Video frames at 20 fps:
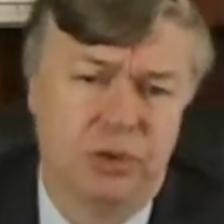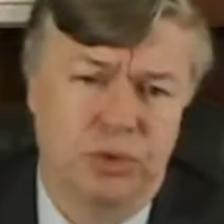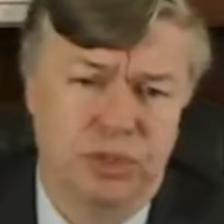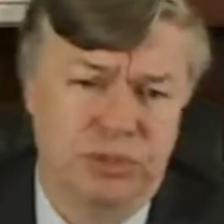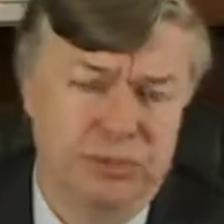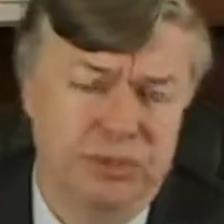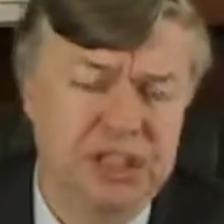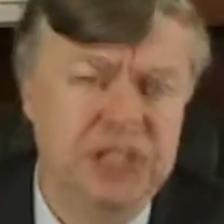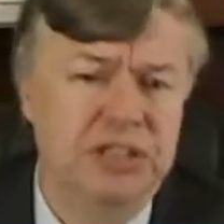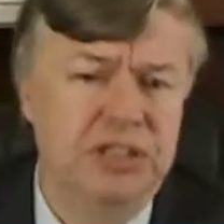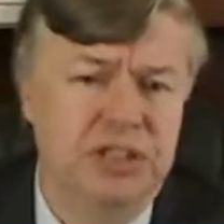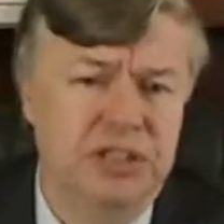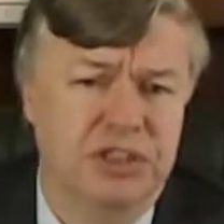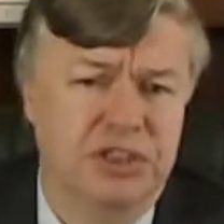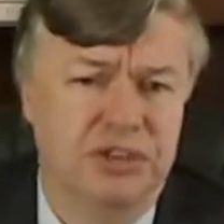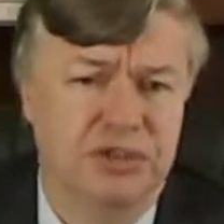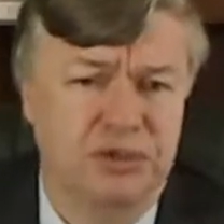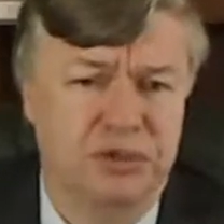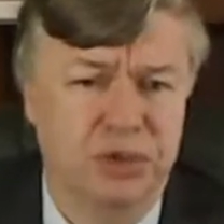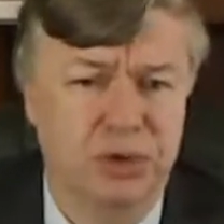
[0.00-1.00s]
we immediately
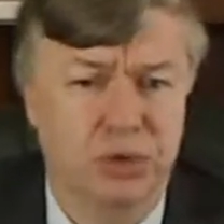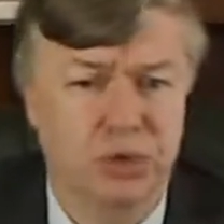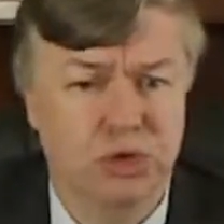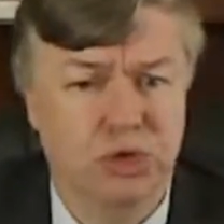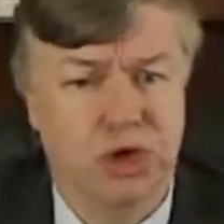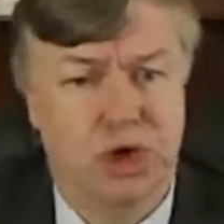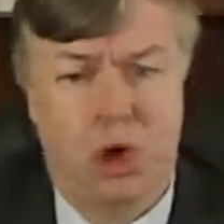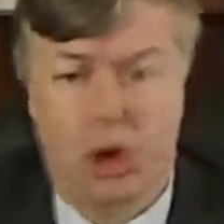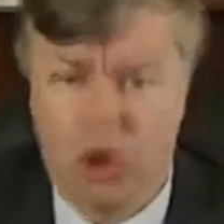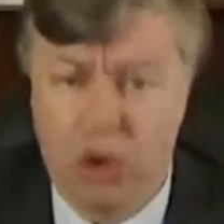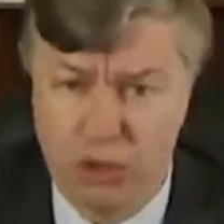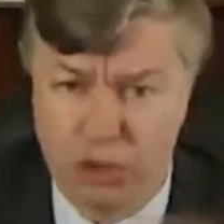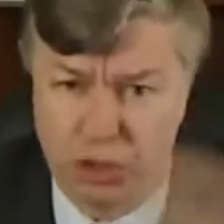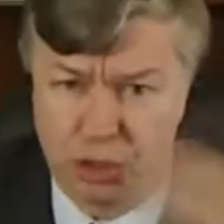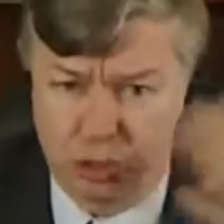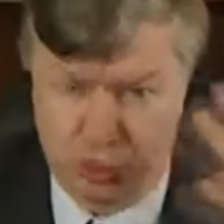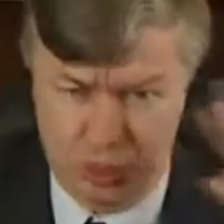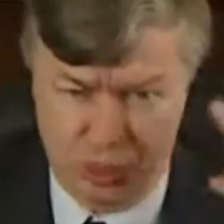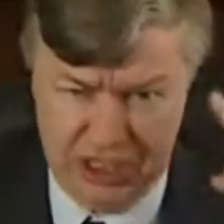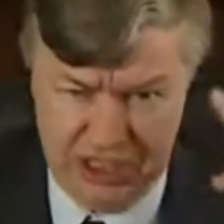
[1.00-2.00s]
defuse all
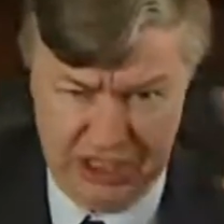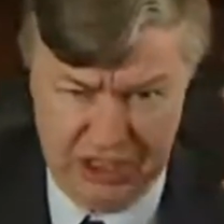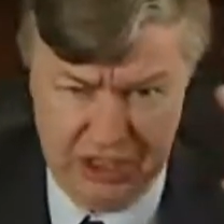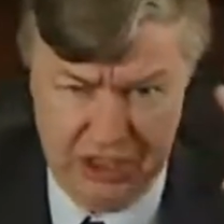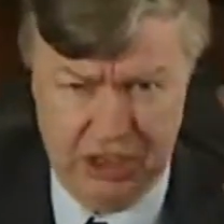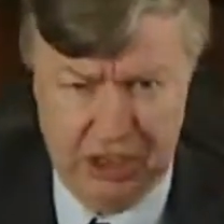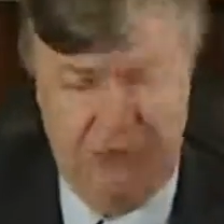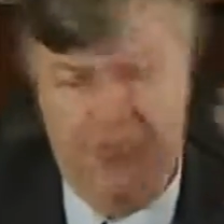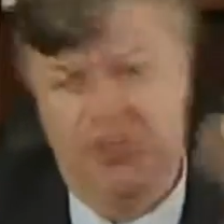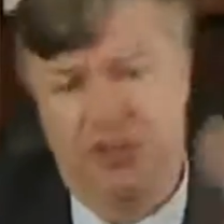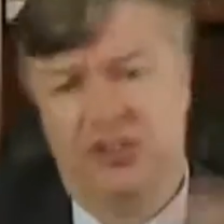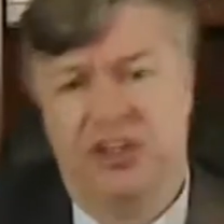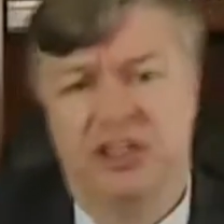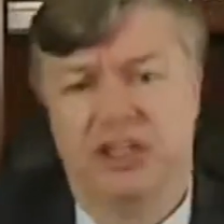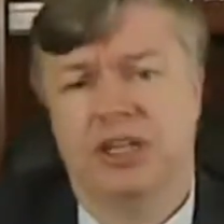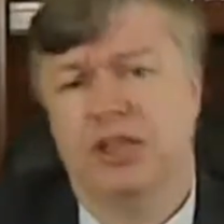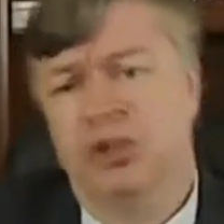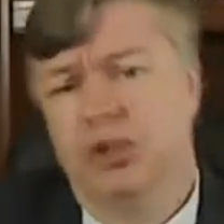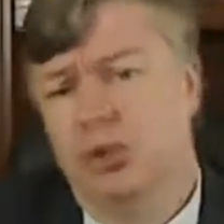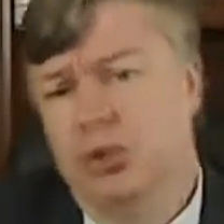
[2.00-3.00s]
3 of the
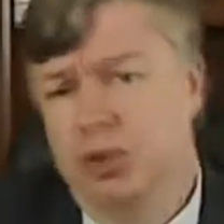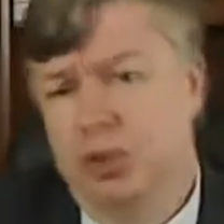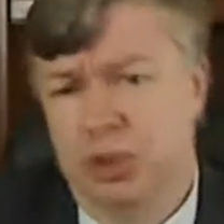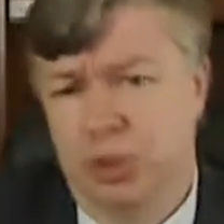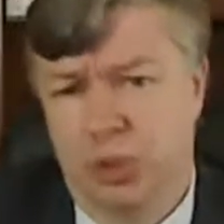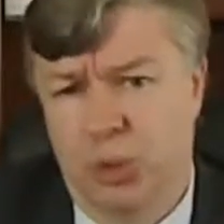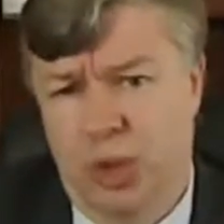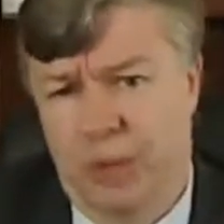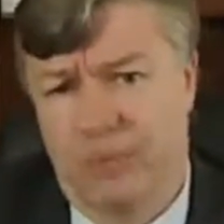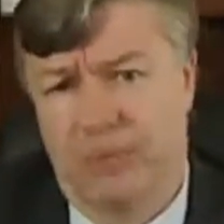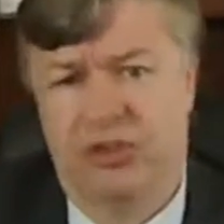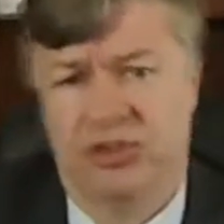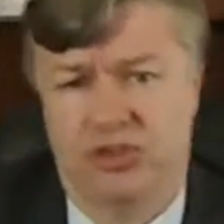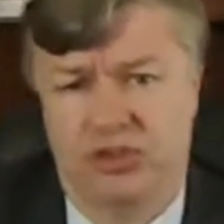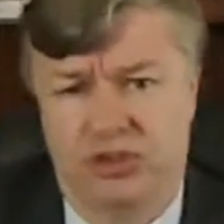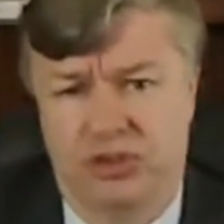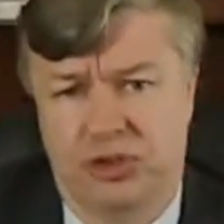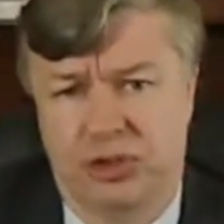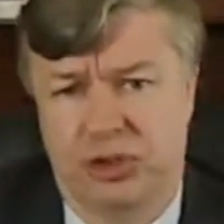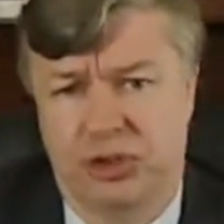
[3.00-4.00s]
ticking nuclear
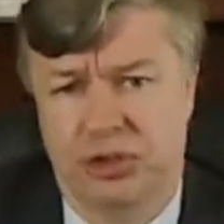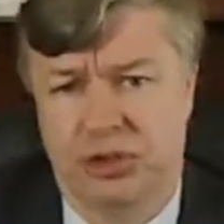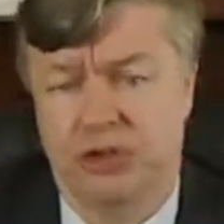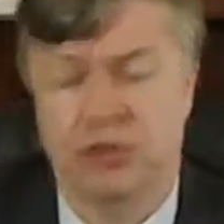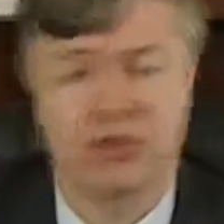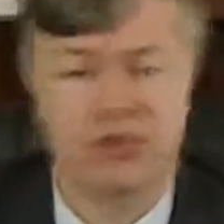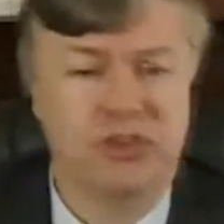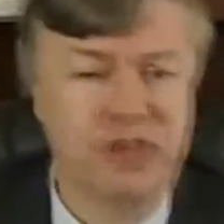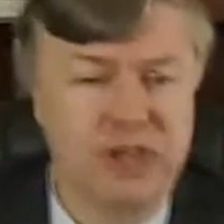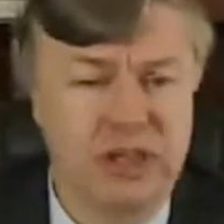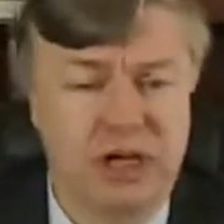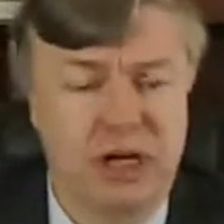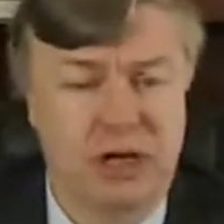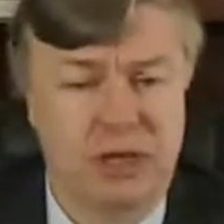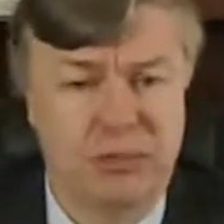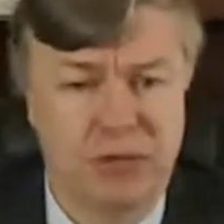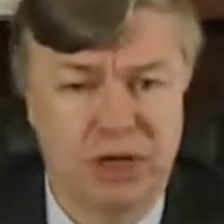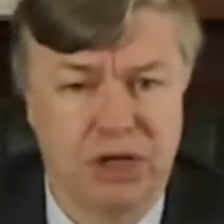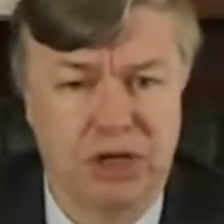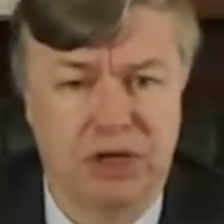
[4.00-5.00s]
weapons that are sitting
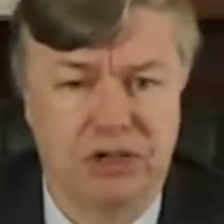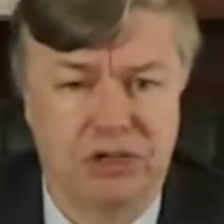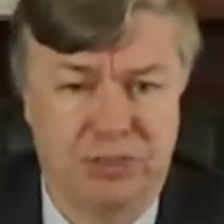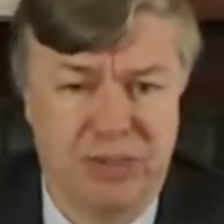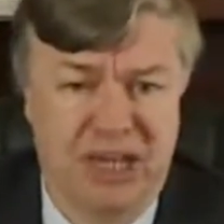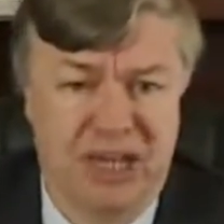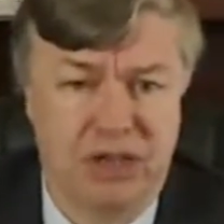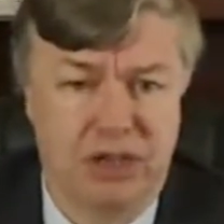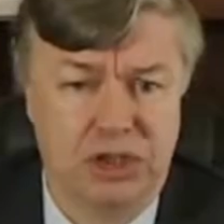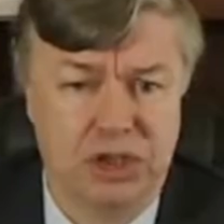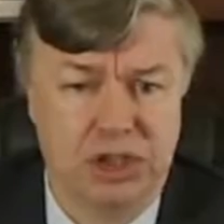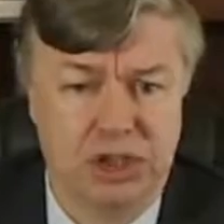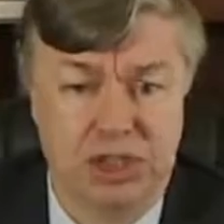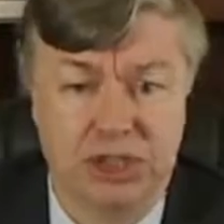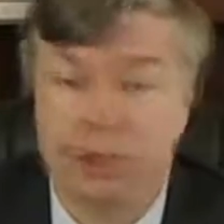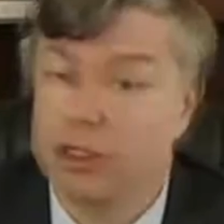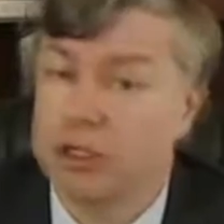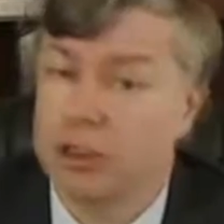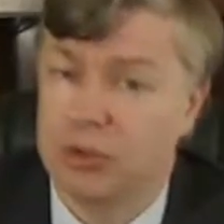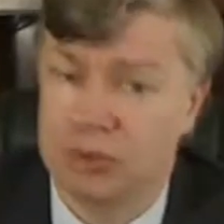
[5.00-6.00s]
on America's balance
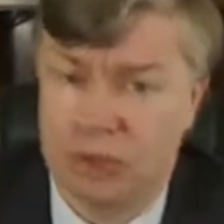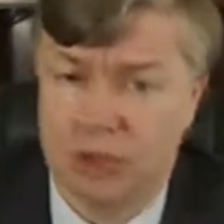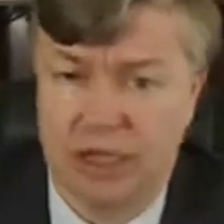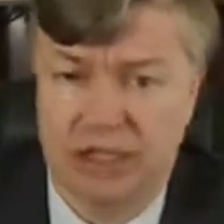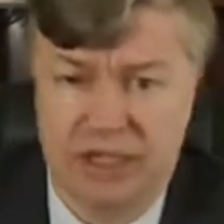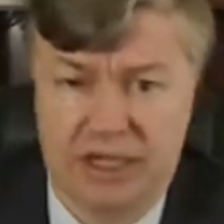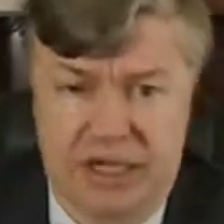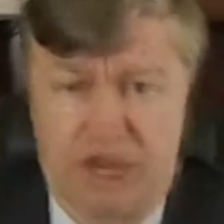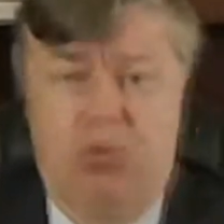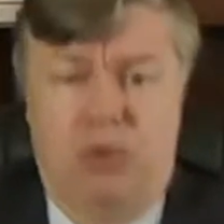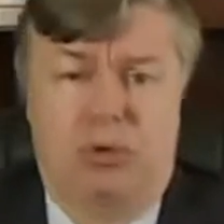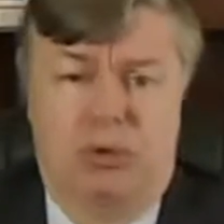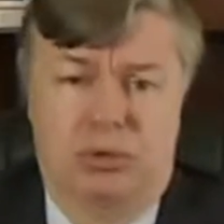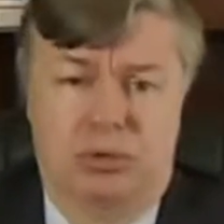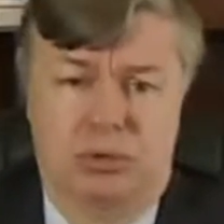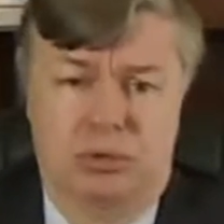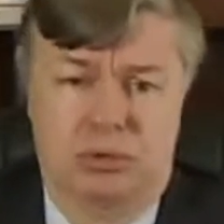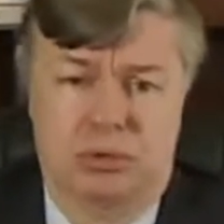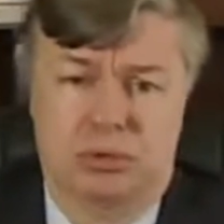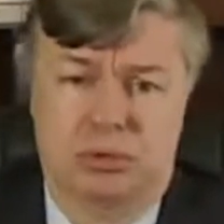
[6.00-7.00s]
sheet right now.
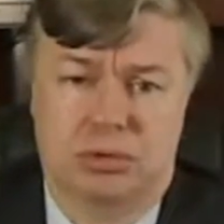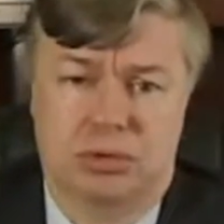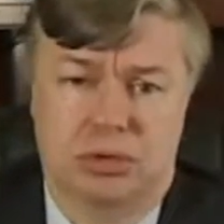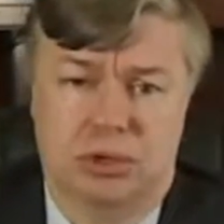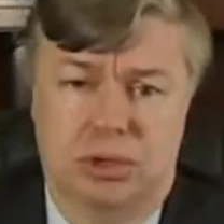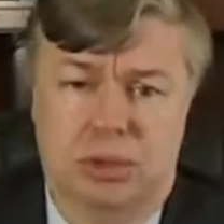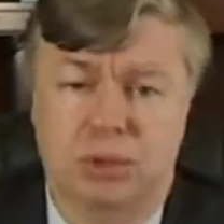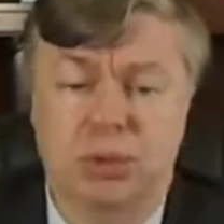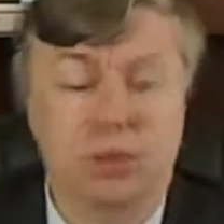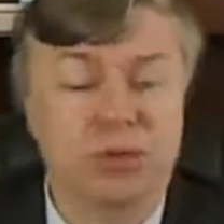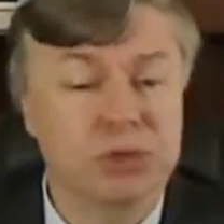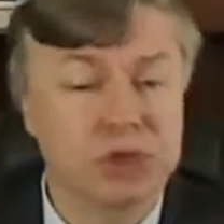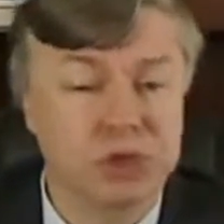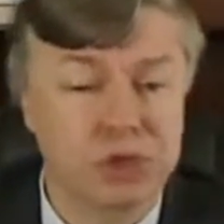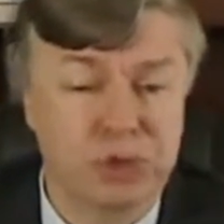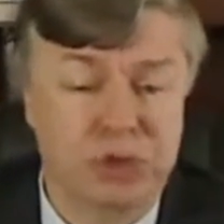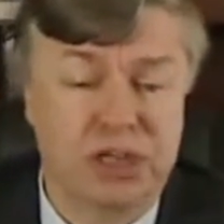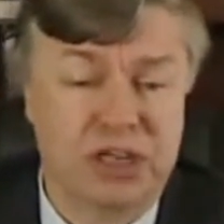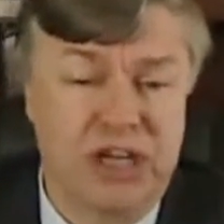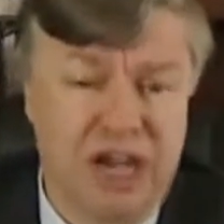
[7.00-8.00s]
We
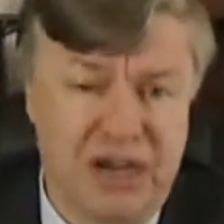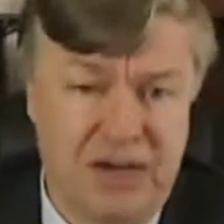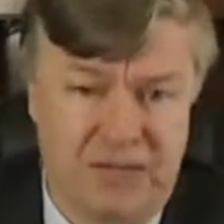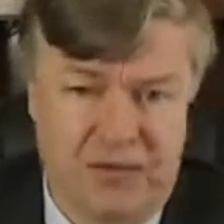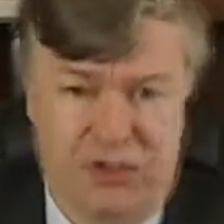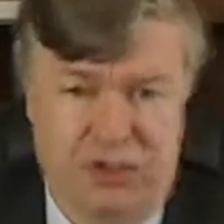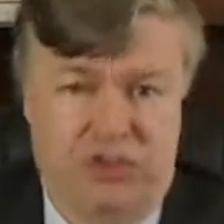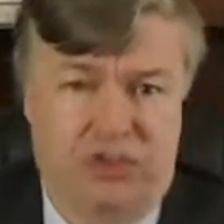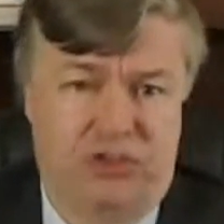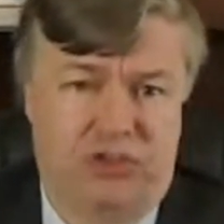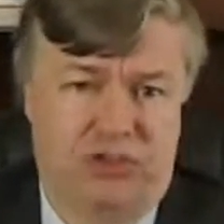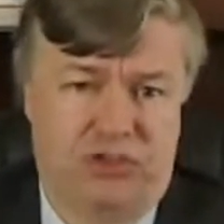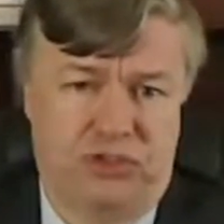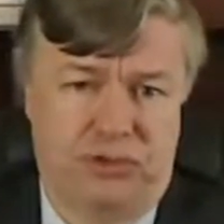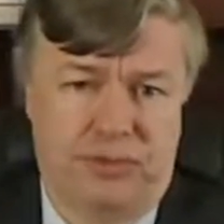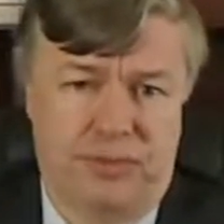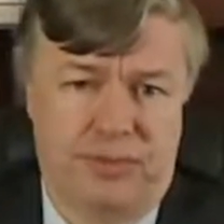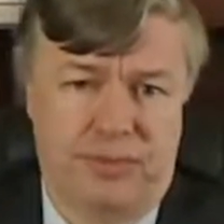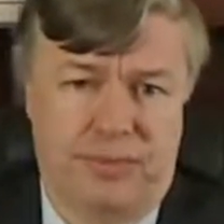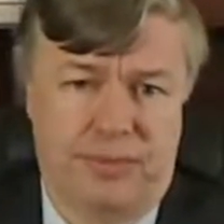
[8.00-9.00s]
restore confidence.